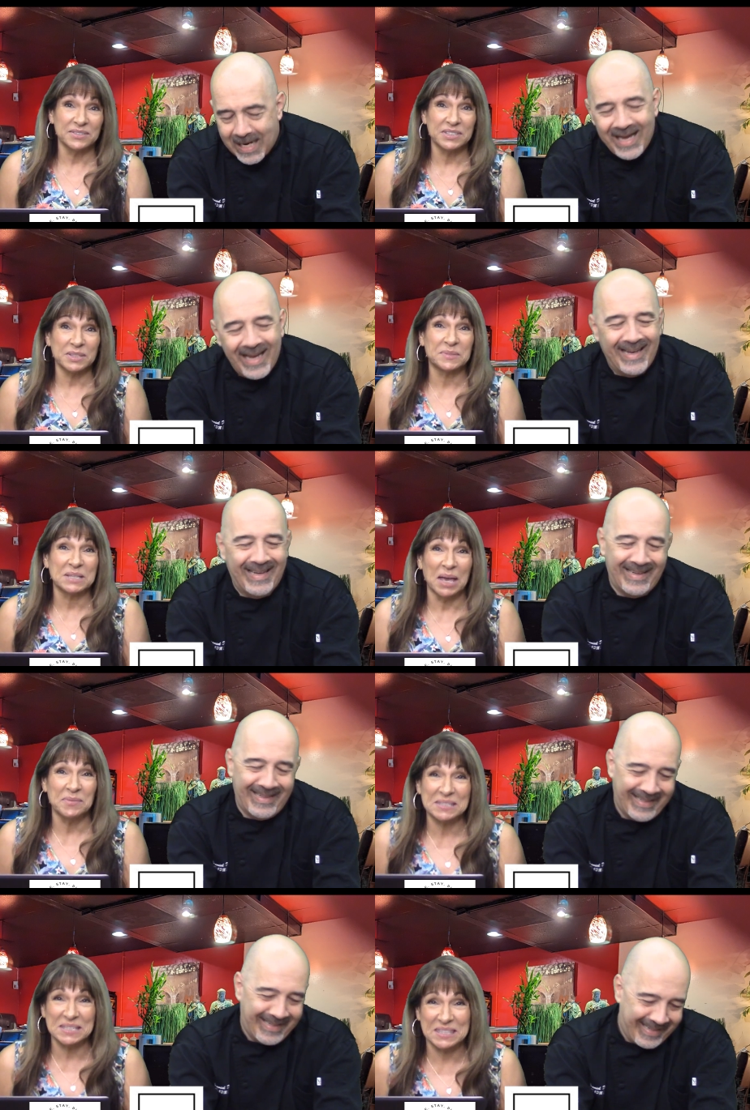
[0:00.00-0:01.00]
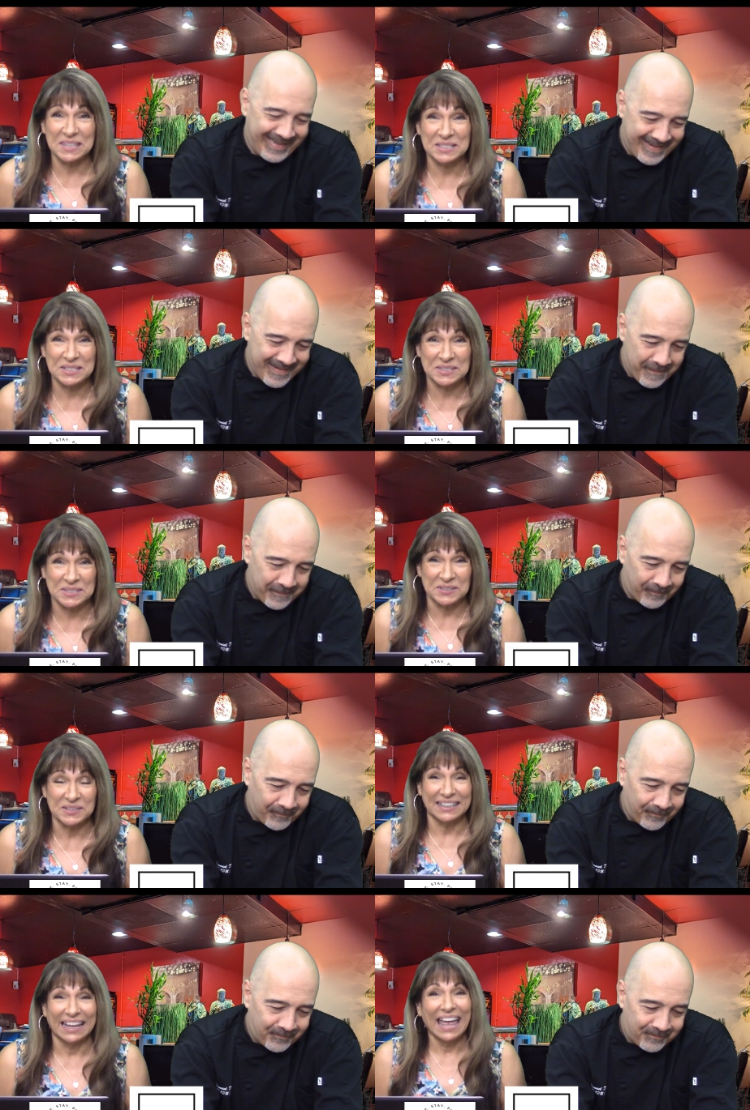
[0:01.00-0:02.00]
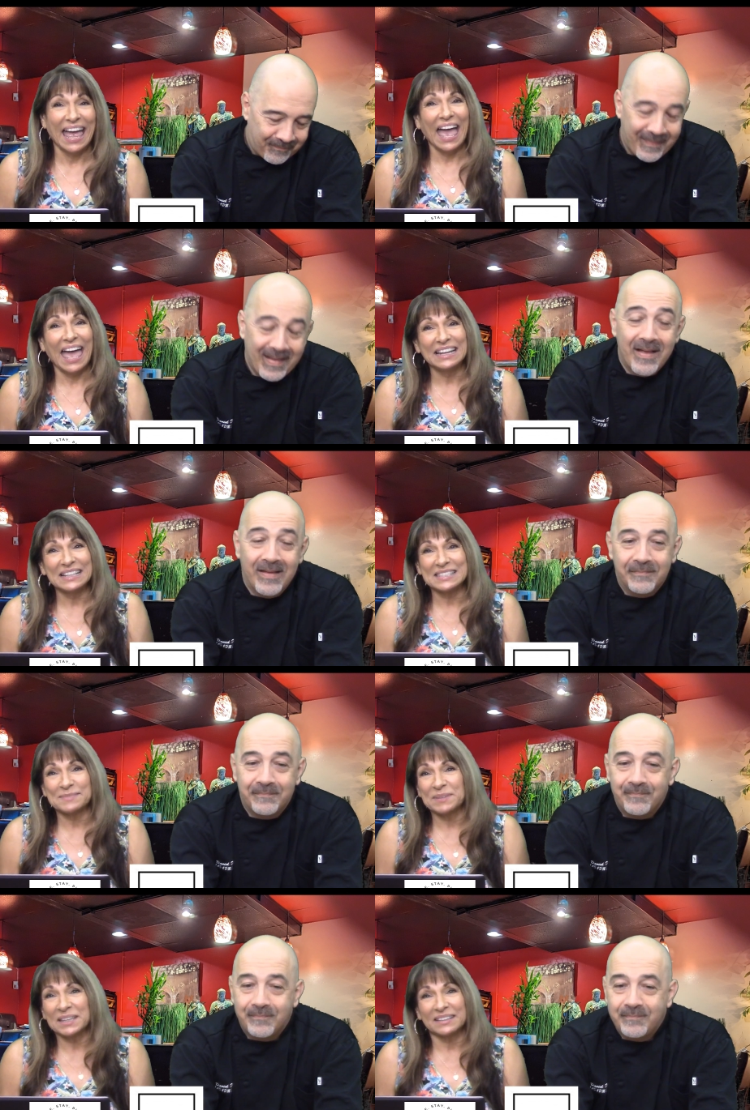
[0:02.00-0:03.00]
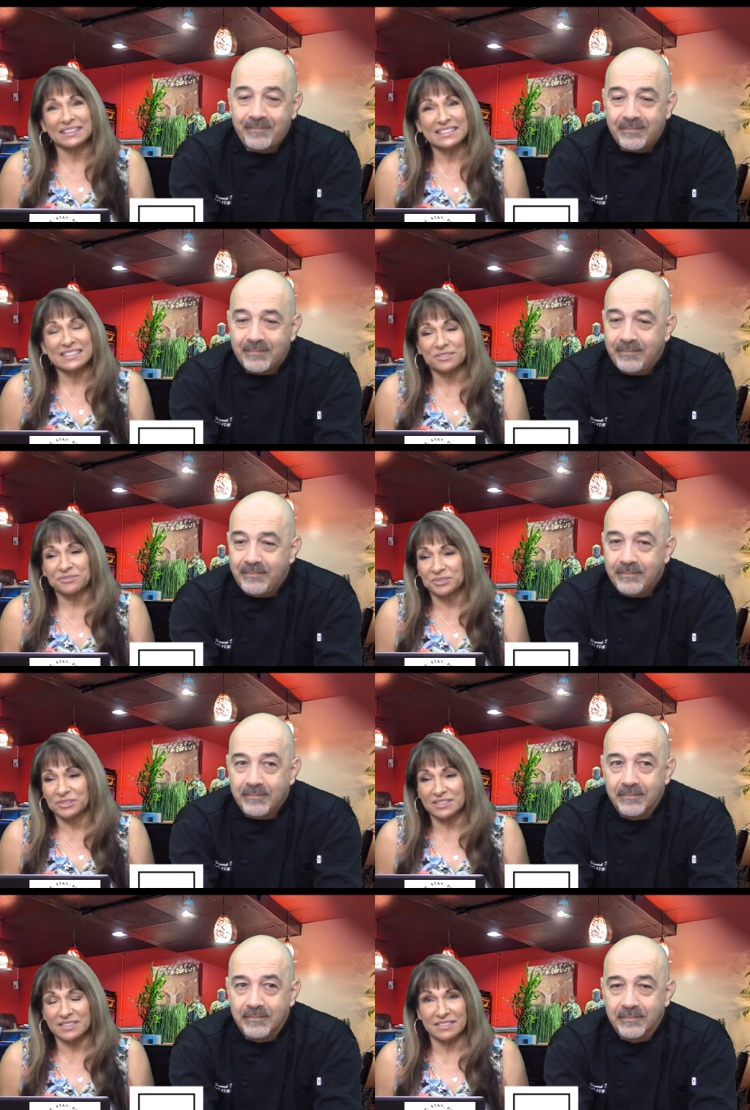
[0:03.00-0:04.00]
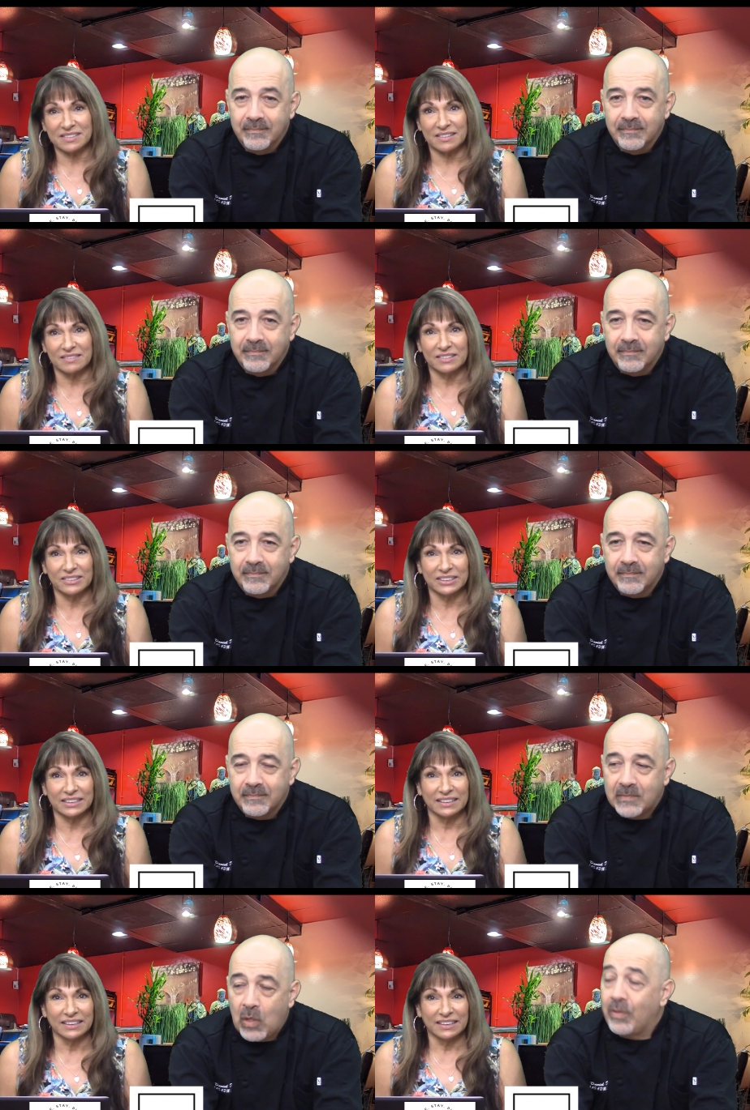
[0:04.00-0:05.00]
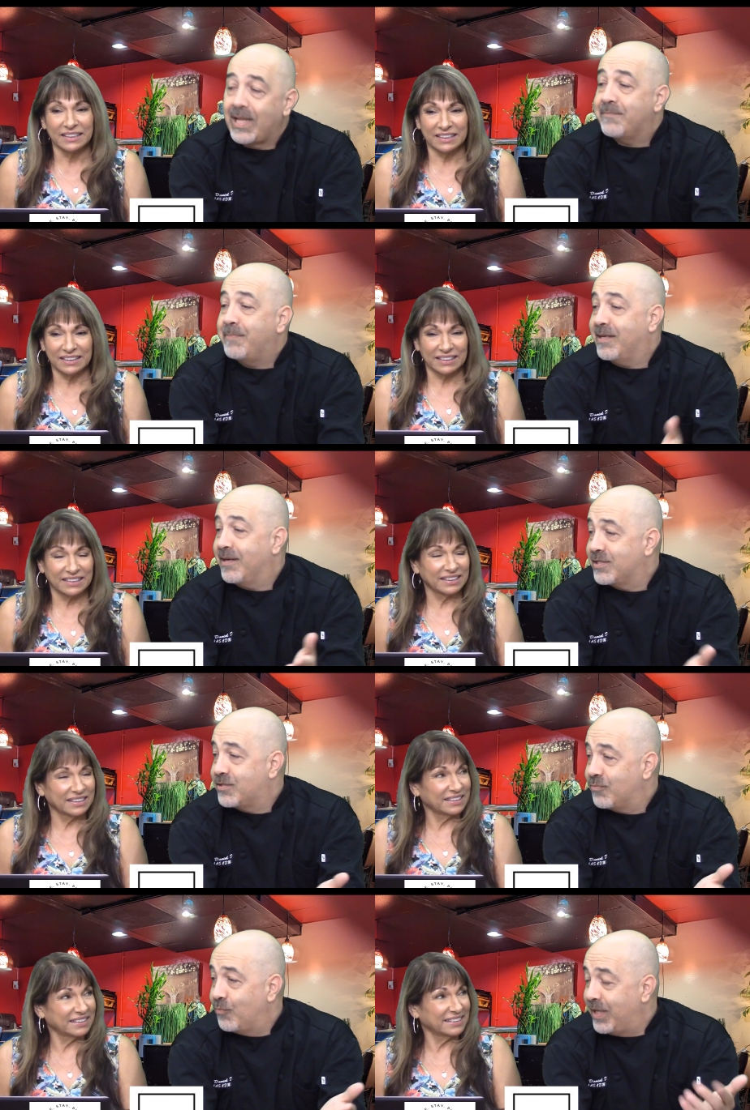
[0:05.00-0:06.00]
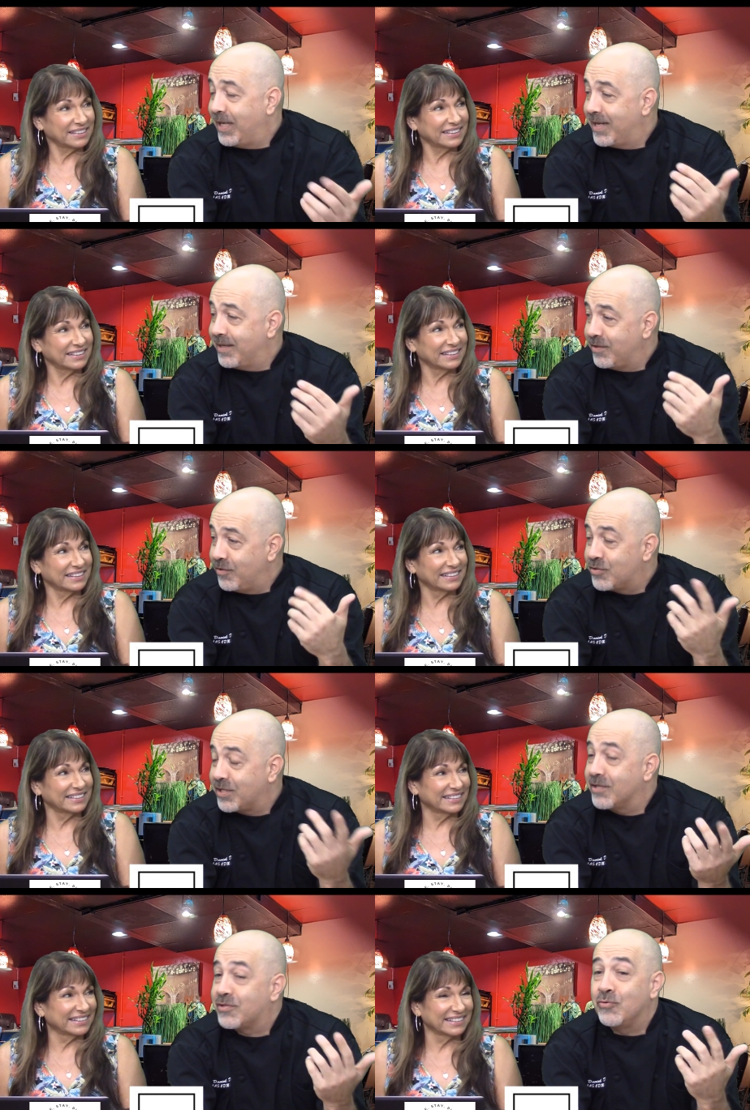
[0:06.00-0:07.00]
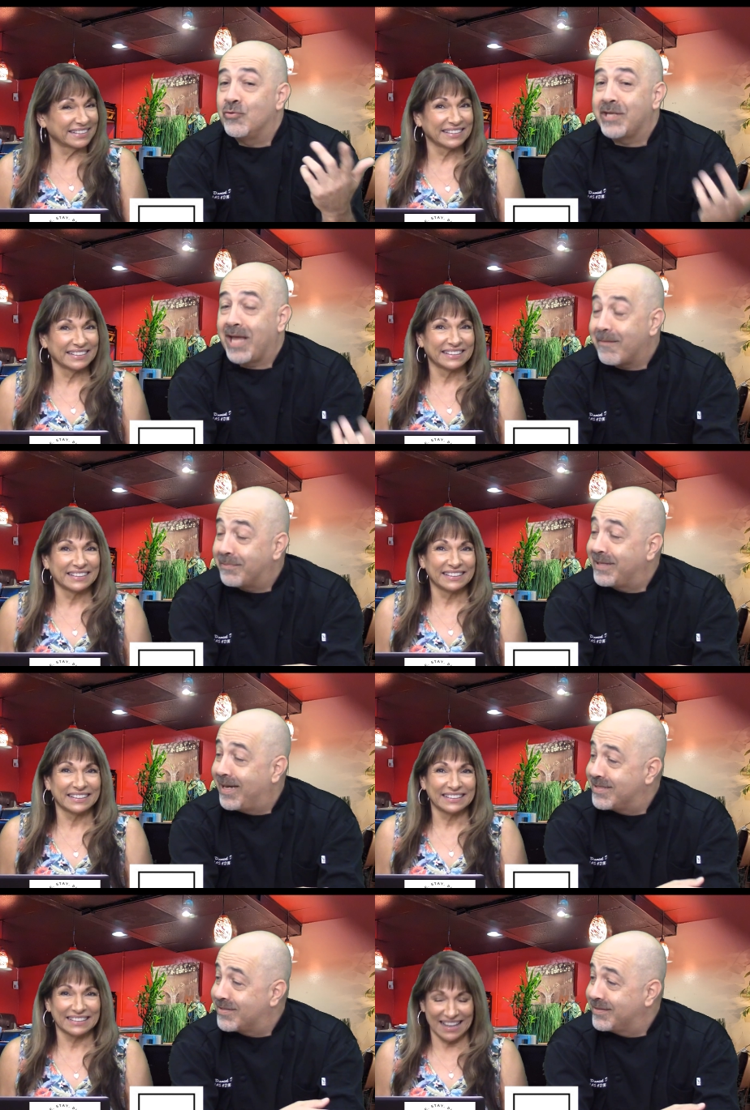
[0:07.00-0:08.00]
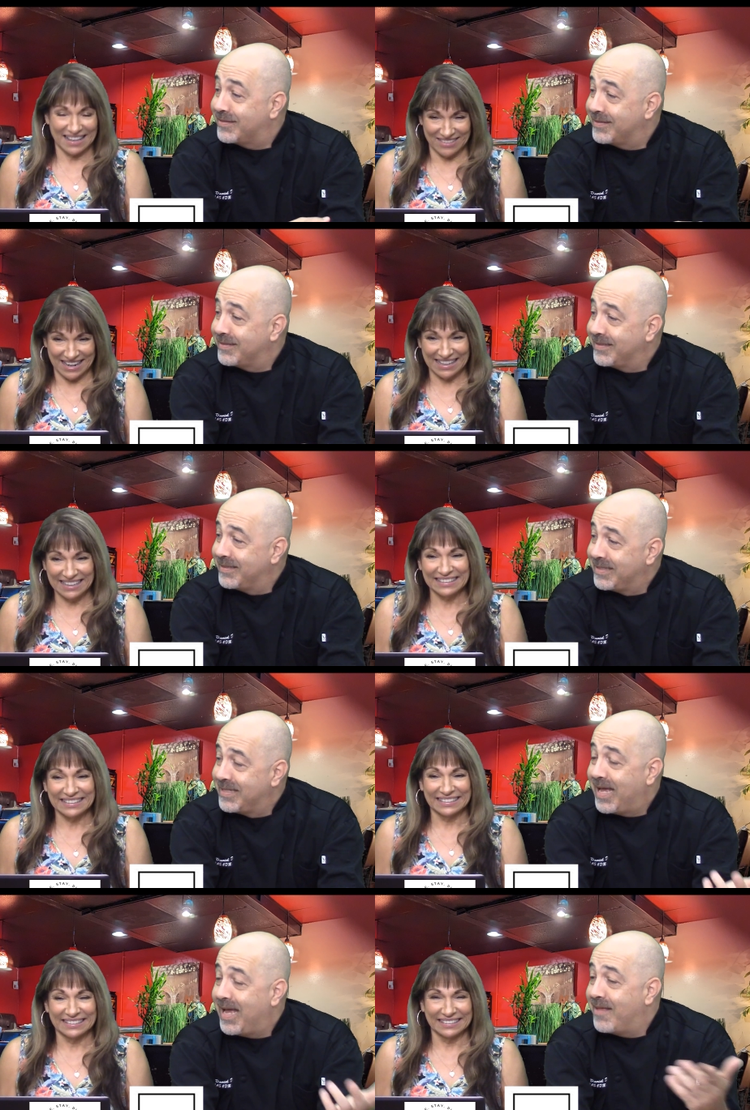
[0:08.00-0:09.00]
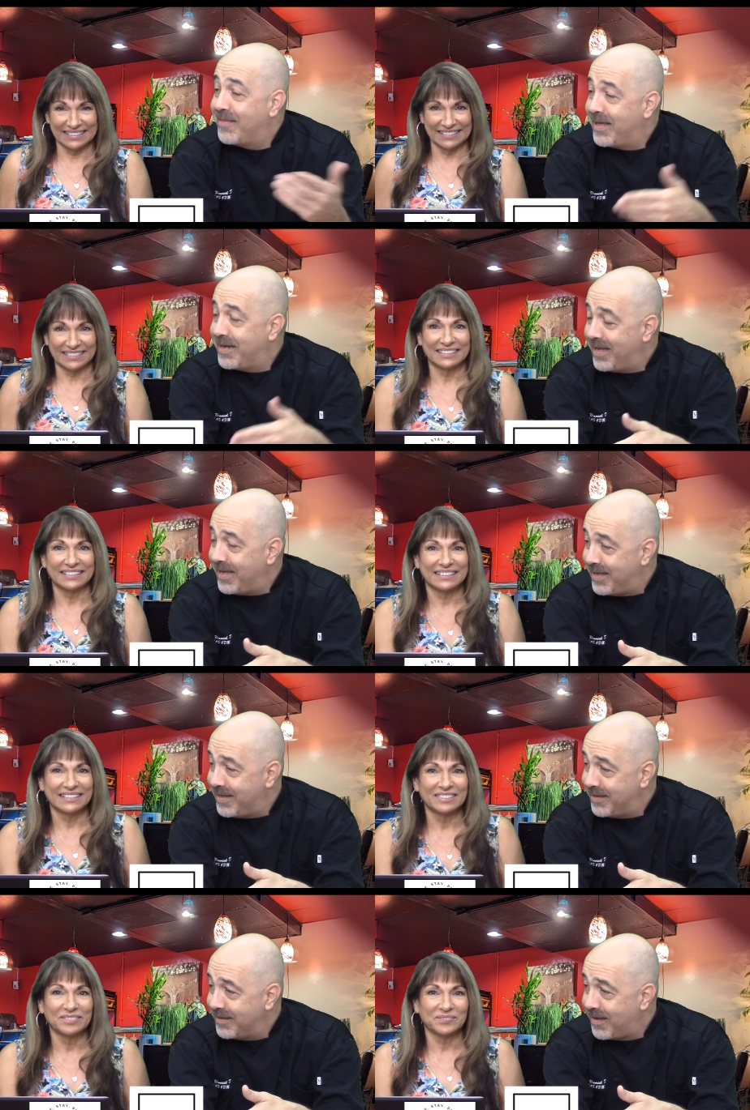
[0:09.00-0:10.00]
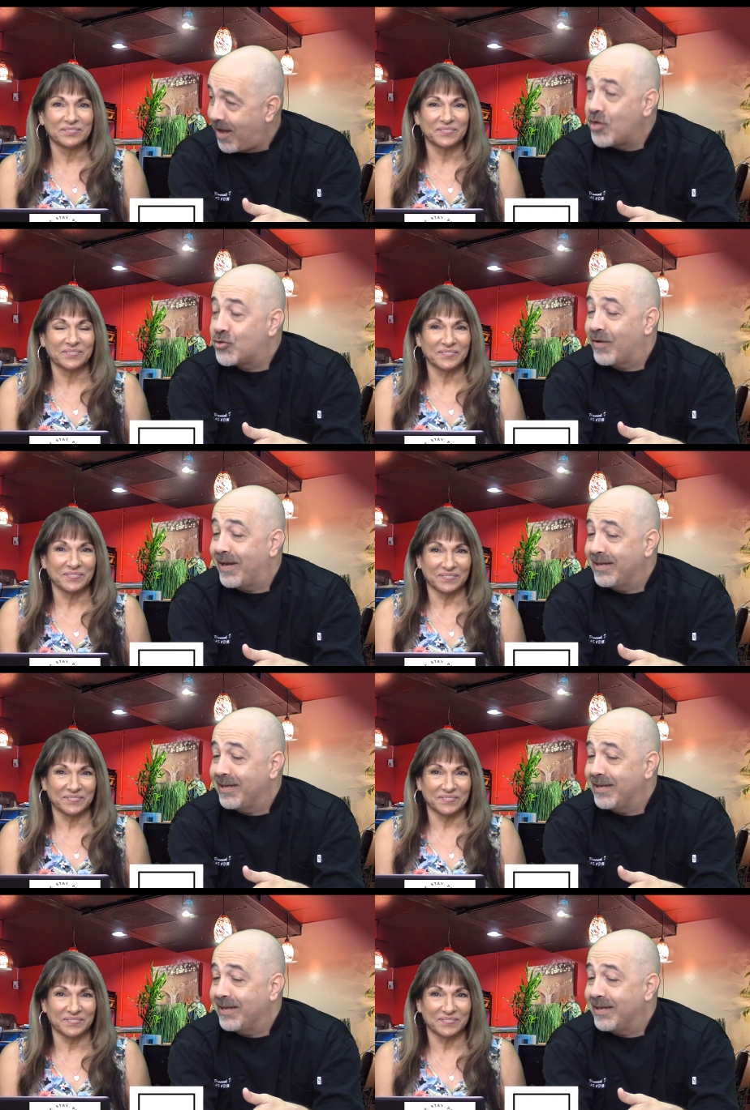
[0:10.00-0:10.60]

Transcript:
Speaker 1: sometimes is the dessert, and it's because the food is just so good.
Speaker 2: Well, that's because we get usually a sushi appetizer, right, and then a entree.